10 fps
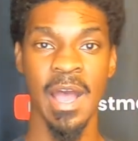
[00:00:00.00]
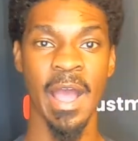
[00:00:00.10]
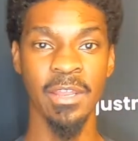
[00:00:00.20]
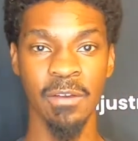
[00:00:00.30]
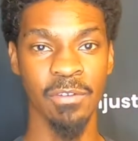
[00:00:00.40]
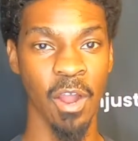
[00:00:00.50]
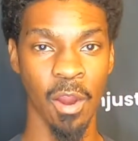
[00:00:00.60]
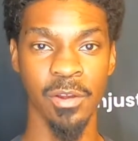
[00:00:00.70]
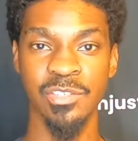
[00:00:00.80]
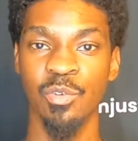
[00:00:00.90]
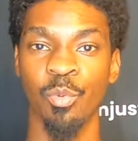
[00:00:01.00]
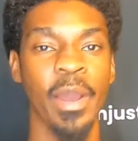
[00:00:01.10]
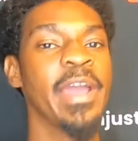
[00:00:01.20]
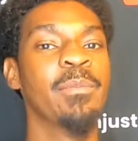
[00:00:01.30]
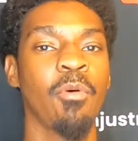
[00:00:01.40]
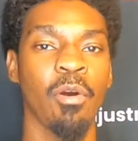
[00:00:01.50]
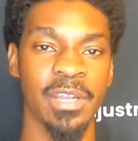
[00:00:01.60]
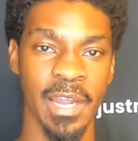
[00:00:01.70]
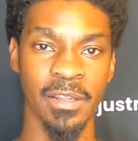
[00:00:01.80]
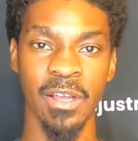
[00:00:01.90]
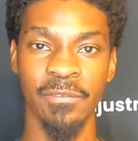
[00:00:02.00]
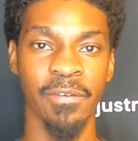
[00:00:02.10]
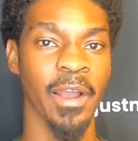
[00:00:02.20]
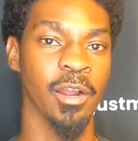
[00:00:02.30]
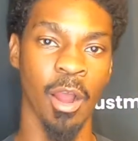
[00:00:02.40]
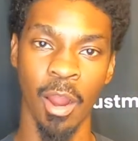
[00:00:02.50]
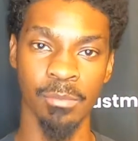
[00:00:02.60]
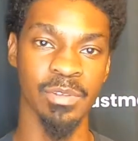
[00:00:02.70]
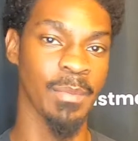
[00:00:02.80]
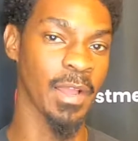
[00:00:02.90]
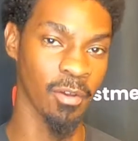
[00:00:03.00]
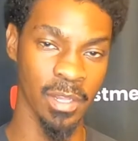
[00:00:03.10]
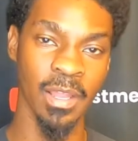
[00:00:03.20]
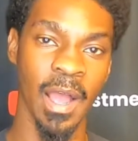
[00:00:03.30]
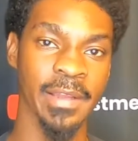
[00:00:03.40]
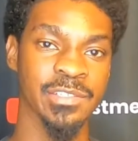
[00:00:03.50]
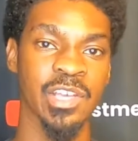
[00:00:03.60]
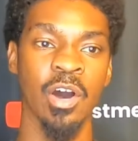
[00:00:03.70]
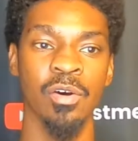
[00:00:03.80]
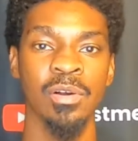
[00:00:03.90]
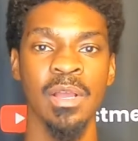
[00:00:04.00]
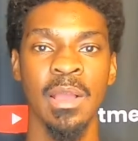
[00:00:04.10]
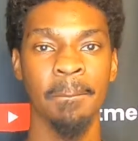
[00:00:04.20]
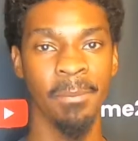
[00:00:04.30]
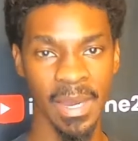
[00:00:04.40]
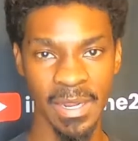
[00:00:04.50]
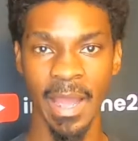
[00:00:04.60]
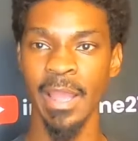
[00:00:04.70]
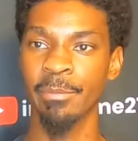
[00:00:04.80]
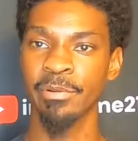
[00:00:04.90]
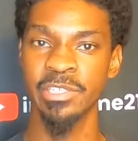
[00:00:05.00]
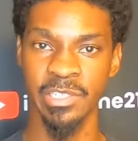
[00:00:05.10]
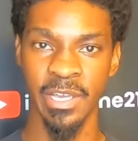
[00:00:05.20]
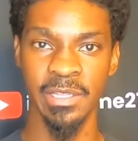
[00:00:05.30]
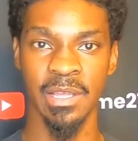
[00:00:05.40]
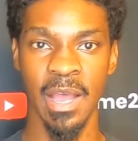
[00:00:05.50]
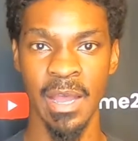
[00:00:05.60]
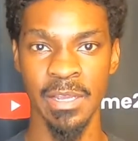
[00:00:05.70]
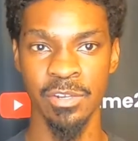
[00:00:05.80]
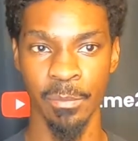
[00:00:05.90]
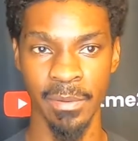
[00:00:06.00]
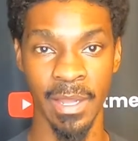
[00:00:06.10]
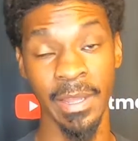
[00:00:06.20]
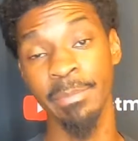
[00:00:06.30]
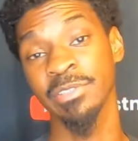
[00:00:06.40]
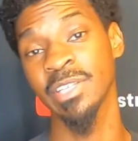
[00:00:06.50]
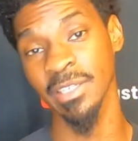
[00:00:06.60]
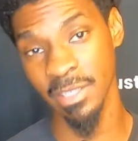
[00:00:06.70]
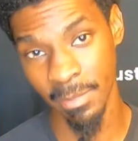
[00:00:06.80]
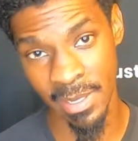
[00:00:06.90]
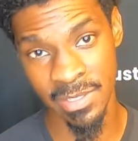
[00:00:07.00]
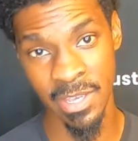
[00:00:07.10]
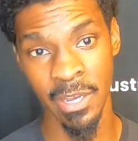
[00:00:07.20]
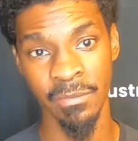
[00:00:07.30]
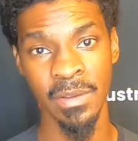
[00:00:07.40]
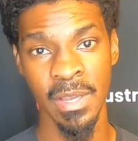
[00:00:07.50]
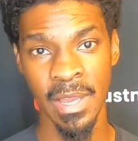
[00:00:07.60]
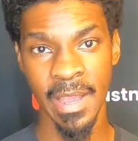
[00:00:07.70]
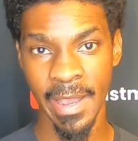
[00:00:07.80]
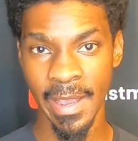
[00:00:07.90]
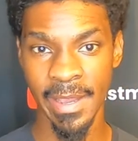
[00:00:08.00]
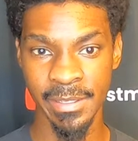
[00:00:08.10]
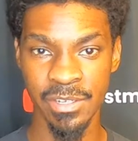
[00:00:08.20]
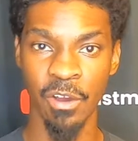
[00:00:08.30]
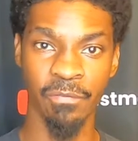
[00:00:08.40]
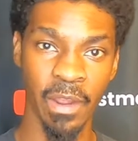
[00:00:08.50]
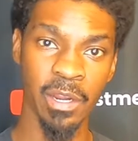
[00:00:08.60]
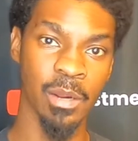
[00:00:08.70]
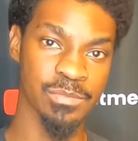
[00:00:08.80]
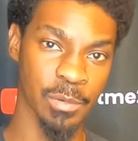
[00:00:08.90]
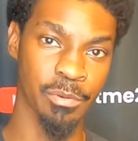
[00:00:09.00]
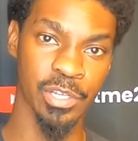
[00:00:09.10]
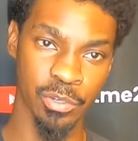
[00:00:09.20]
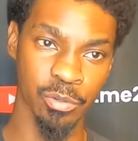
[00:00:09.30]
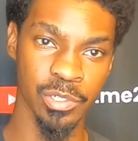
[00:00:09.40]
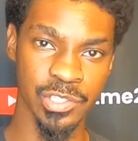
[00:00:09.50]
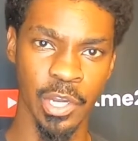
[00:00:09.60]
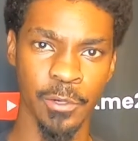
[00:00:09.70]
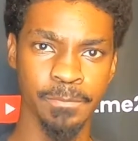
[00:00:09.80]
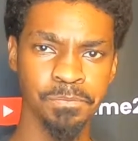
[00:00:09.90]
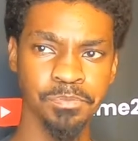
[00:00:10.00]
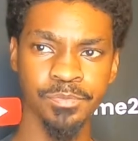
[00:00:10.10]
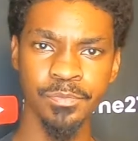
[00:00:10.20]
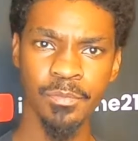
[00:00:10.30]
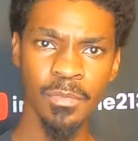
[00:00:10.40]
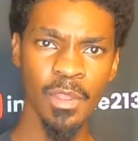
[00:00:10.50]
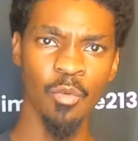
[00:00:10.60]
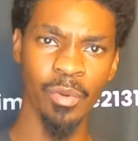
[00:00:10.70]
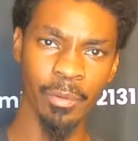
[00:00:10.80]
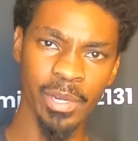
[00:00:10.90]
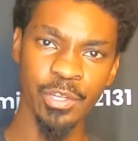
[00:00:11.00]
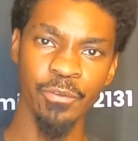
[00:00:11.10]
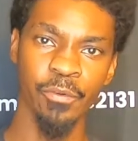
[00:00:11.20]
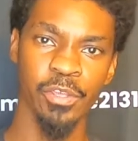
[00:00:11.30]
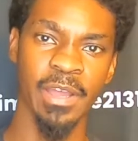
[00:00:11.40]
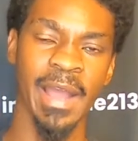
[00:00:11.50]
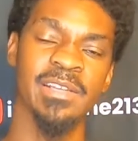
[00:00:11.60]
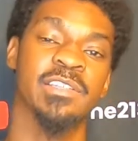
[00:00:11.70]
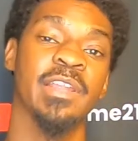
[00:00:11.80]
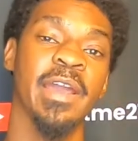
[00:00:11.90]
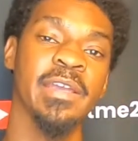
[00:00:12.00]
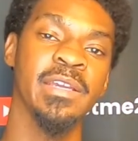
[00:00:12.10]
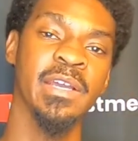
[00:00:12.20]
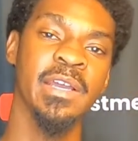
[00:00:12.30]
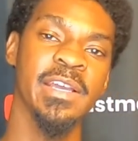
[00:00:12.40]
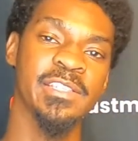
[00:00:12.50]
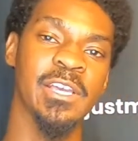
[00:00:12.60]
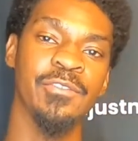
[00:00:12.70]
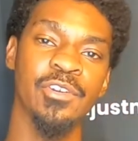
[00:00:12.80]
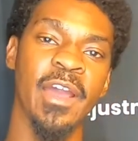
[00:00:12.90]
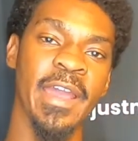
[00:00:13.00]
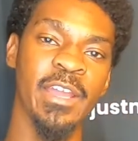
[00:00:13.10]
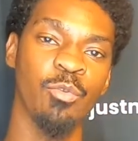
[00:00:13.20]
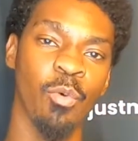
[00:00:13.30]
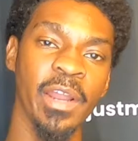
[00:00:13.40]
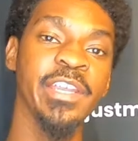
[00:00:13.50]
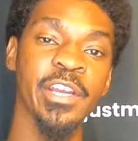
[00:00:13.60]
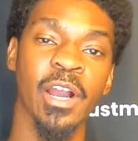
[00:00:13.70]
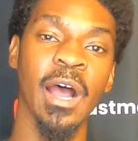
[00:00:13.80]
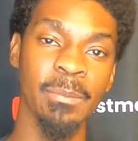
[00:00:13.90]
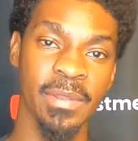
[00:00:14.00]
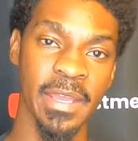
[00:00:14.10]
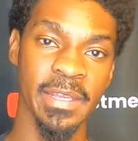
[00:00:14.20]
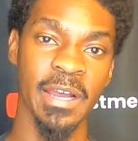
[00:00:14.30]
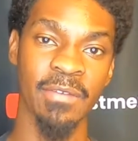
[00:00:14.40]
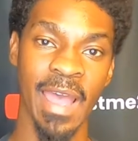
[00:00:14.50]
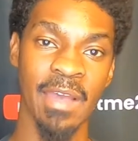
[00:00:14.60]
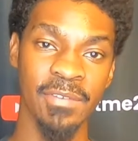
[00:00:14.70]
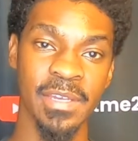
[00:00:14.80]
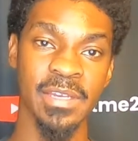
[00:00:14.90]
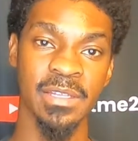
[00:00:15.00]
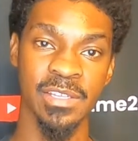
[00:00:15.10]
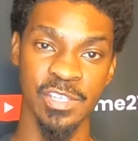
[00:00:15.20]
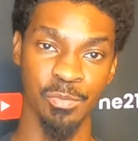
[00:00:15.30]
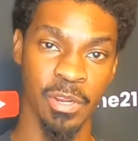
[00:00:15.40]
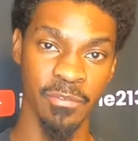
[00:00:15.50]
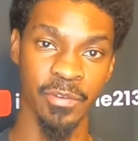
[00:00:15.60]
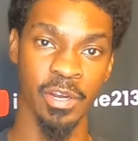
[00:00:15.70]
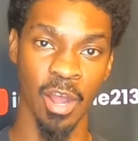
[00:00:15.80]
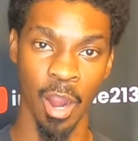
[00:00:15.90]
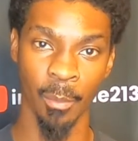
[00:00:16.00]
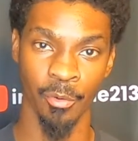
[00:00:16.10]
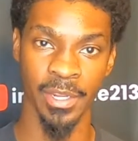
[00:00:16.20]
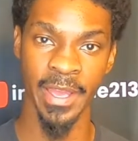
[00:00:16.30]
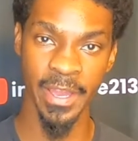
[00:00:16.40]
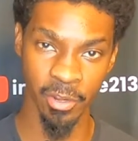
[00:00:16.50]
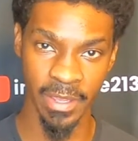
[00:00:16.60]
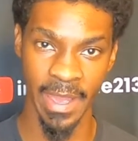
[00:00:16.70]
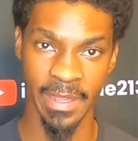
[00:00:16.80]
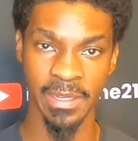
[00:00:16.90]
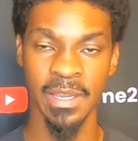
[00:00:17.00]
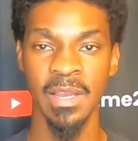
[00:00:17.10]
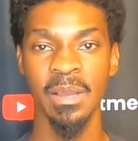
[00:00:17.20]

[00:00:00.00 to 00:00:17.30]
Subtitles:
I love cars way more than I love firearms. I'm not going to lie. So, but I appreciate, I like protecting myself and, firearms are pretty cool. So what I want to do for you guys today is give you a 1-year update of having the Springfield Armory Hellcat.